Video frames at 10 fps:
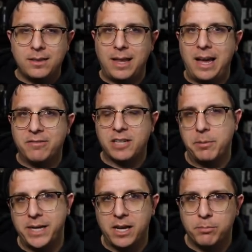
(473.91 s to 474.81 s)
lav
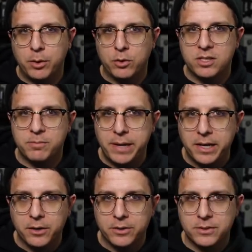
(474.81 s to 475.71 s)
coming out of both
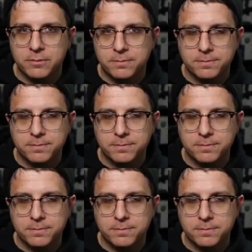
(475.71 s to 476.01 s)
speakers.